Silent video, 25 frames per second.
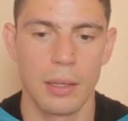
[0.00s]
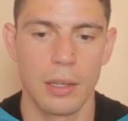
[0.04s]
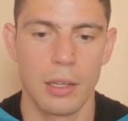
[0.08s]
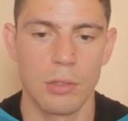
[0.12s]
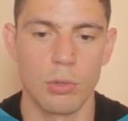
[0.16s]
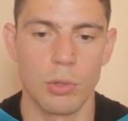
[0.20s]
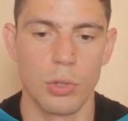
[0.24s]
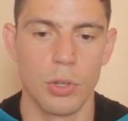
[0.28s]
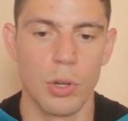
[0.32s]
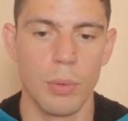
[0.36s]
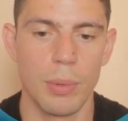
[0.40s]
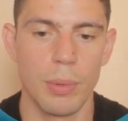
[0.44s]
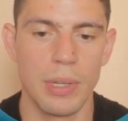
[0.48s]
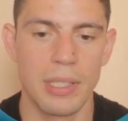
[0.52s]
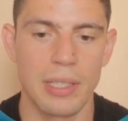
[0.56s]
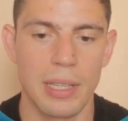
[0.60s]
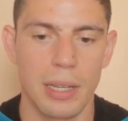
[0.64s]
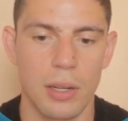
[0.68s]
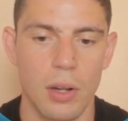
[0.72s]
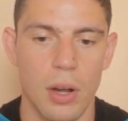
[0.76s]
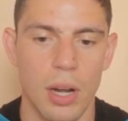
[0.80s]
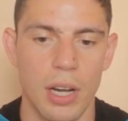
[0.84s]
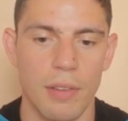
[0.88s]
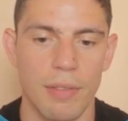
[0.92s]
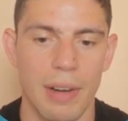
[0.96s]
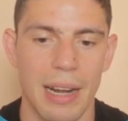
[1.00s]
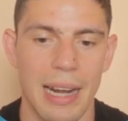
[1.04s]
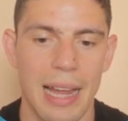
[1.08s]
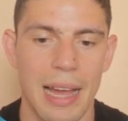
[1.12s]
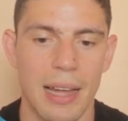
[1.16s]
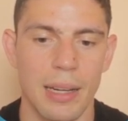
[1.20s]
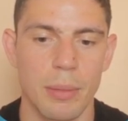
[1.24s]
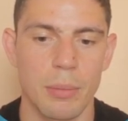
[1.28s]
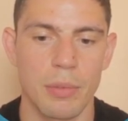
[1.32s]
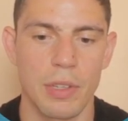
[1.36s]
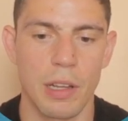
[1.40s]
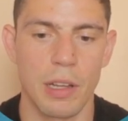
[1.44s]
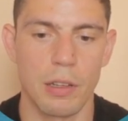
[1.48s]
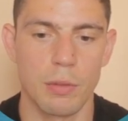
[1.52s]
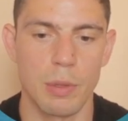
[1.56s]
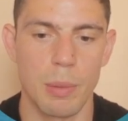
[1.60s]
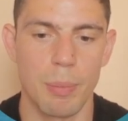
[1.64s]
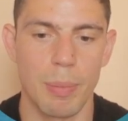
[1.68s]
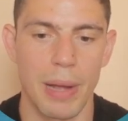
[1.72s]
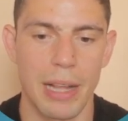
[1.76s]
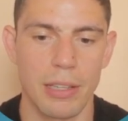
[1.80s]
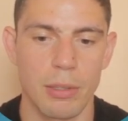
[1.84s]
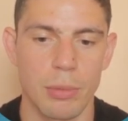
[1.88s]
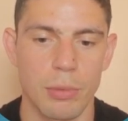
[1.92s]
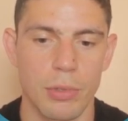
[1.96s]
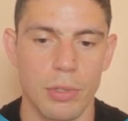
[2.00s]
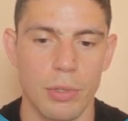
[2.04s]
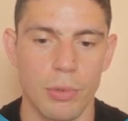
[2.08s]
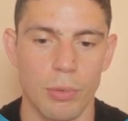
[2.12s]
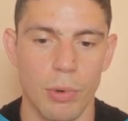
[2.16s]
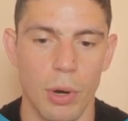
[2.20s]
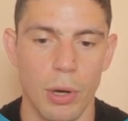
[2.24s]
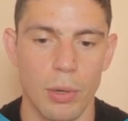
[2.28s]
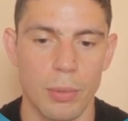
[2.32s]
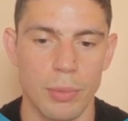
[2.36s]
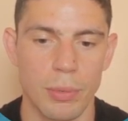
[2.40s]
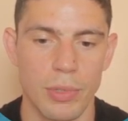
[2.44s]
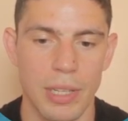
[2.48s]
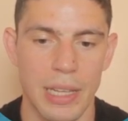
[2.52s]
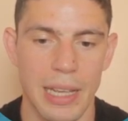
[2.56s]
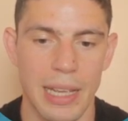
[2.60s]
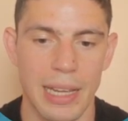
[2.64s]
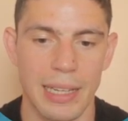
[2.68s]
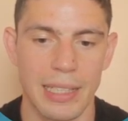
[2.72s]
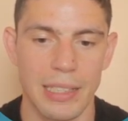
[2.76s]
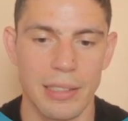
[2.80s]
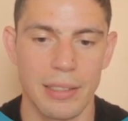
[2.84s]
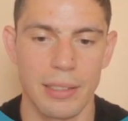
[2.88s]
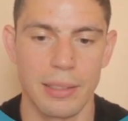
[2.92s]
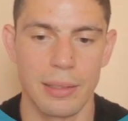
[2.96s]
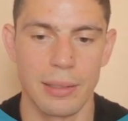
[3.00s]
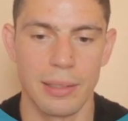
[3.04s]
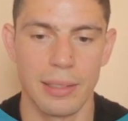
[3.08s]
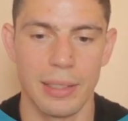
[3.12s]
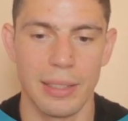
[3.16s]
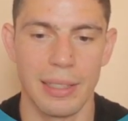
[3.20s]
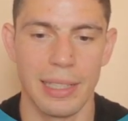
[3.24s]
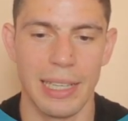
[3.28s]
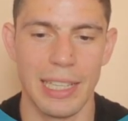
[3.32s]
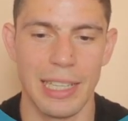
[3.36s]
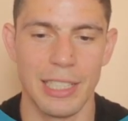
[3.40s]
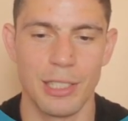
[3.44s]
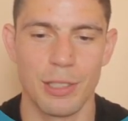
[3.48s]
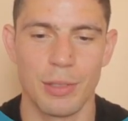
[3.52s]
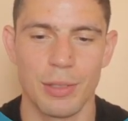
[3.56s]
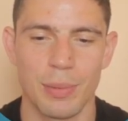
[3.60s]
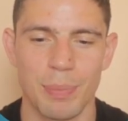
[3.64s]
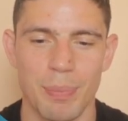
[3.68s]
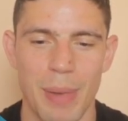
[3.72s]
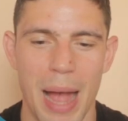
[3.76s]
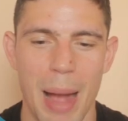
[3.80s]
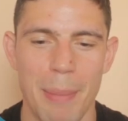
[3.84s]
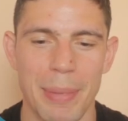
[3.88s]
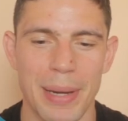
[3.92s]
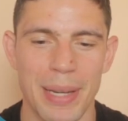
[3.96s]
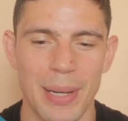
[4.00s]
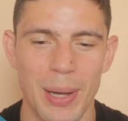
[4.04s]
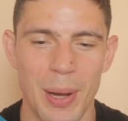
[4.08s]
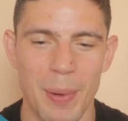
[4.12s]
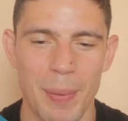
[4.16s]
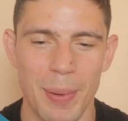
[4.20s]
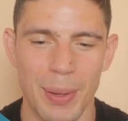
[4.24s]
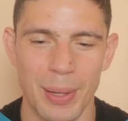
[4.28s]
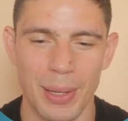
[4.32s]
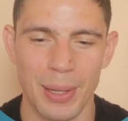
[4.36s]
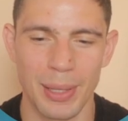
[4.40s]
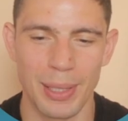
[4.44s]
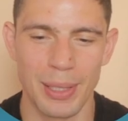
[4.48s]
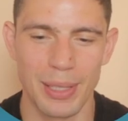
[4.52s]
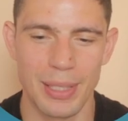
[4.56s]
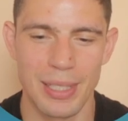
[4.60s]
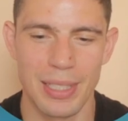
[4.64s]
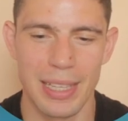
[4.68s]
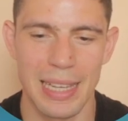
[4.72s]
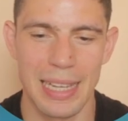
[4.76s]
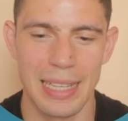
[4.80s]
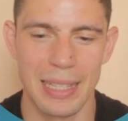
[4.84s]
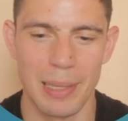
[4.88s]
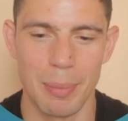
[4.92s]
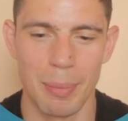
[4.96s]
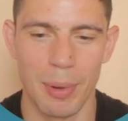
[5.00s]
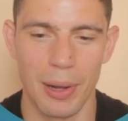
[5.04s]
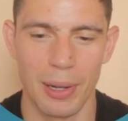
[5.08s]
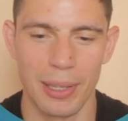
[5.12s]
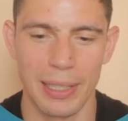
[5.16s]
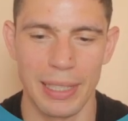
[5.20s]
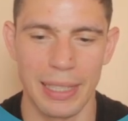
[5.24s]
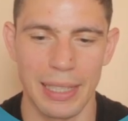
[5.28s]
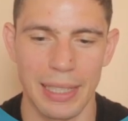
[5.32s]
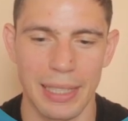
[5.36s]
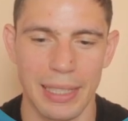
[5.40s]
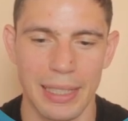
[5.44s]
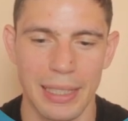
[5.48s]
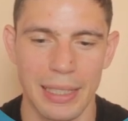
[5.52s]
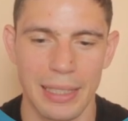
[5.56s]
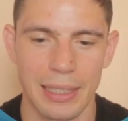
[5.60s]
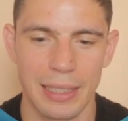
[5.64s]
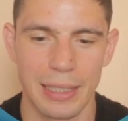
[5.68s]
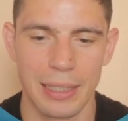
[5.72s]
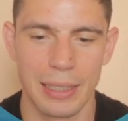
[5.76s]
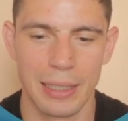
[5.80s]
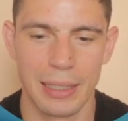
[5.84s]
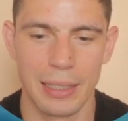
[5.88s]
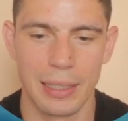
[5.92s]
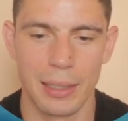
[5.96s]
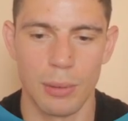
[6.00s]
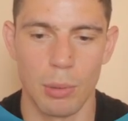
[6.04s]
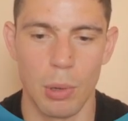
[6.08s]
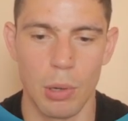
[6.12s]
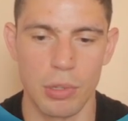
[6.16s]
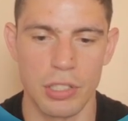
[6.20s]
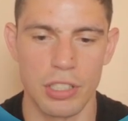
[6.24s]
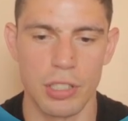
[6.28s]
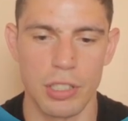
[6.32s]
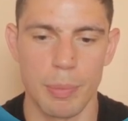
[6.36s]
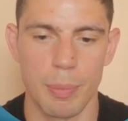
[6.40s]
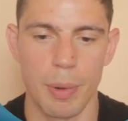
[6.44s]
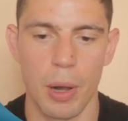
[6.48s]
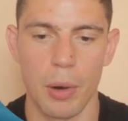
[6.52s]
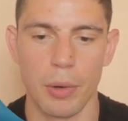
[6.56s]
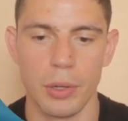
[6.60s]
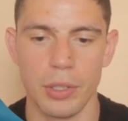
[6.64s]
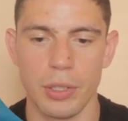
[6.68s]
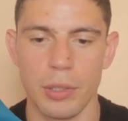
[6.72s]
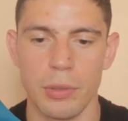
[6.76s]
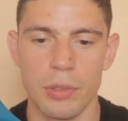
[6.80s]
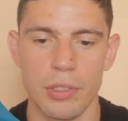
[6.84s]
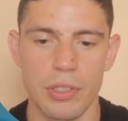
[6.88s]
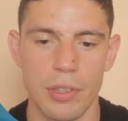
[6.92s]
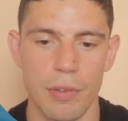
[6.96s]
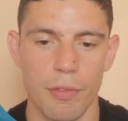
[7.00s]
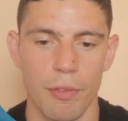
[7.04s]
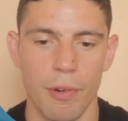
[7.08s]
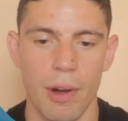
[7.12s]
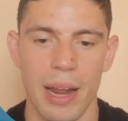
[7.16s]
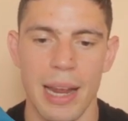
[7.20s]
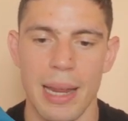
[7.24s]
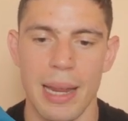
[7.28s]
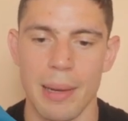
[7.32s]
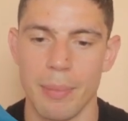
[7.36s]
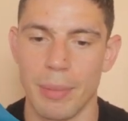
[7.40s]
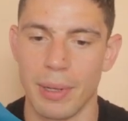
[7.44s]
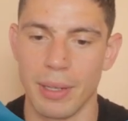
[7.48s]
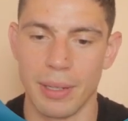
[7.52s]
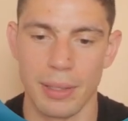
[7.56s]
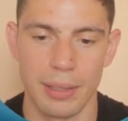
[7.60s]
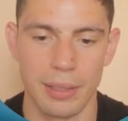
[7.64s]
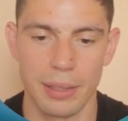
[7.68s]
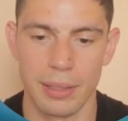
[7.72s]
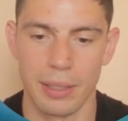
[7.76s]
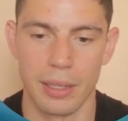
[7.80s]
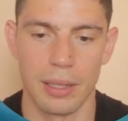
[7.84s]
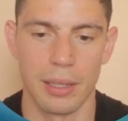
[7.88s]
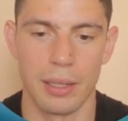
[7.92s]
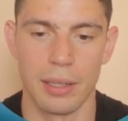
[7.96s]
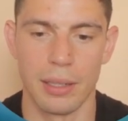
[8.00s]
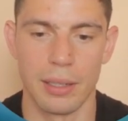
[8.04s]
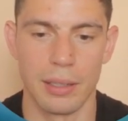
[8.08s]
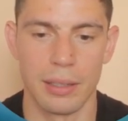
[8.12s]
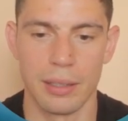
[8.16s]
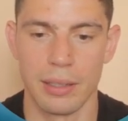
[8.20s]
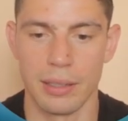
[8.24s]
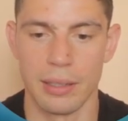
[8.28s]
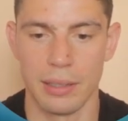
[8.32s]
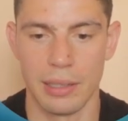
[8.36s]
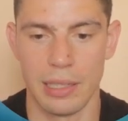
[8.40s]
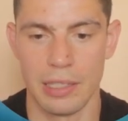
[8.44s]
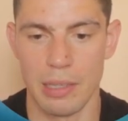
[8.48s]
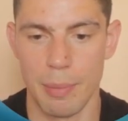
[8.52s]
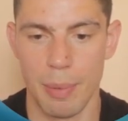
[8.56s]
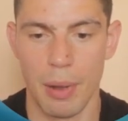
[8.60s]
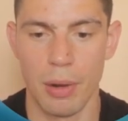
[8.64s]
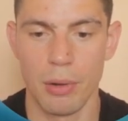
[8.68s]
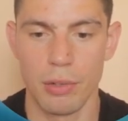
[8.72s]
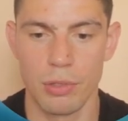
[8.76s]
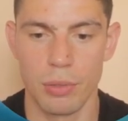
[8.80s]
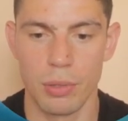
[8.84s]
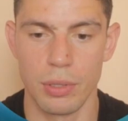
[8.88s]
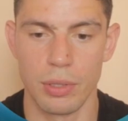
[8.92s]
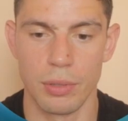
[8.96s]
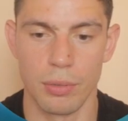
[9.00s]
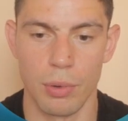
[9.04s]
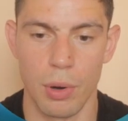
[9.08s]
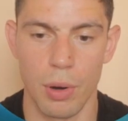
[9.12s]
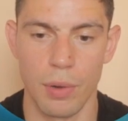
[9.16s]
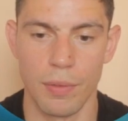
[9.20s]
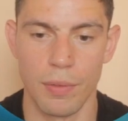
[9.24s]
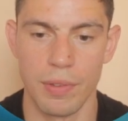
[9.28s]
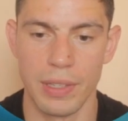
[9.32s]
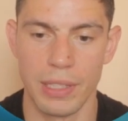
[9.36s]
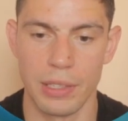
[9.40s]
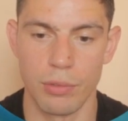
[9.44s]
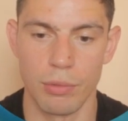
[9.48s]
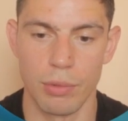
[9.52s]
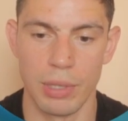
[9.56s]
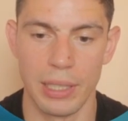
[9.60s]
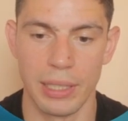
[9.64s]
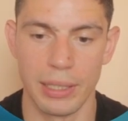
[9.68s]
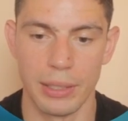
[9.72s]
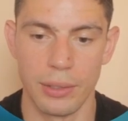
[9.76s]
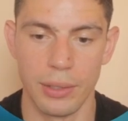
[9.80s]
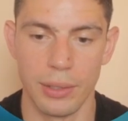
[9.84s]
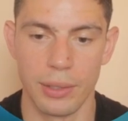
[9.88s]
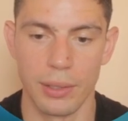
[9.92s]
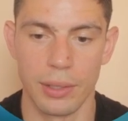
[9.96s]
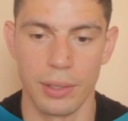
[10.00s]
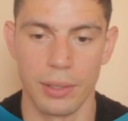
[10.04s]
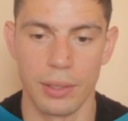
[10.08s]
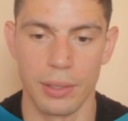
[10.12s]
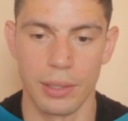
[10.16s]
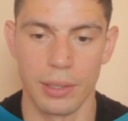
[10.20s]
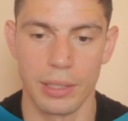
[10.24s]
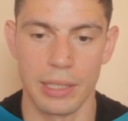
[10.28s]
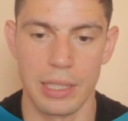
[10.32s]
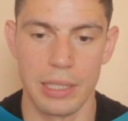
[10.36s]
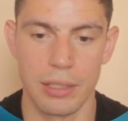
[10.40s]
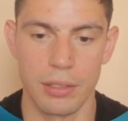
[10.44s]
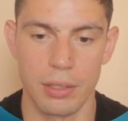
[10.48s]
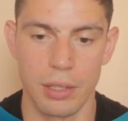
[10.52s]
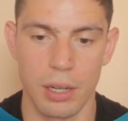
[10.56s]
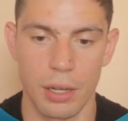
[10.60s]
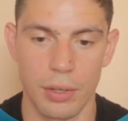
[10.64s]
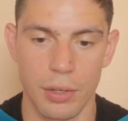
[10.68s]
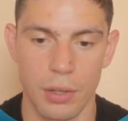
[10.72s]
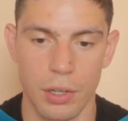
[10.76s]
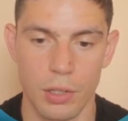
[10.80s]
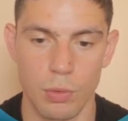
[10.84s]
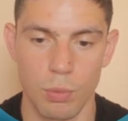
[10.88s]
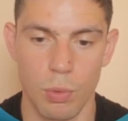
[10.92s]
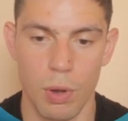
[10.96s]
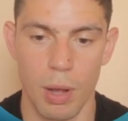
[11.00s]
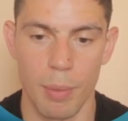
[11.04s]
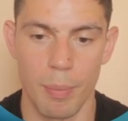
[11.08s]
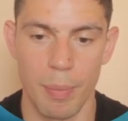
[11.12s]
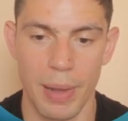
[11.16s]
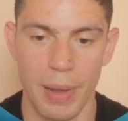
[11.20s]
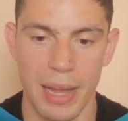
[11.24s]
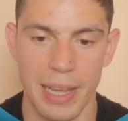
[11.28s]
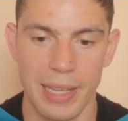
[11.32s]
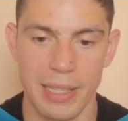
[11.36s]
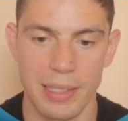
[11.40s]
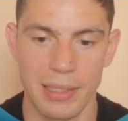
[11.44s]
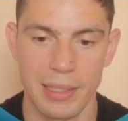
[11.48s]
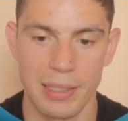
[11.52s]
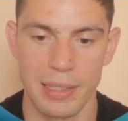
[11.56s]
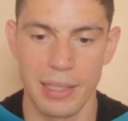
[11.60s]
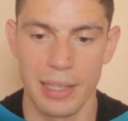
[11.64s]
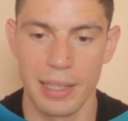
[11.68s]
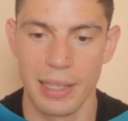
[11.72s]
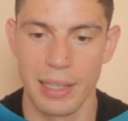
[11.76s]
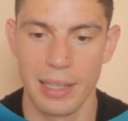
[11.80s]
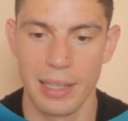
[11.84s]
So Inoue's kind of allowed himself to be backed up to the ropes here, and he's spamming uppercuts in the pocket whilst his opponent uses a frame. But his opponent's doing the right thing. He's really good. Like, he's got a nice wide base.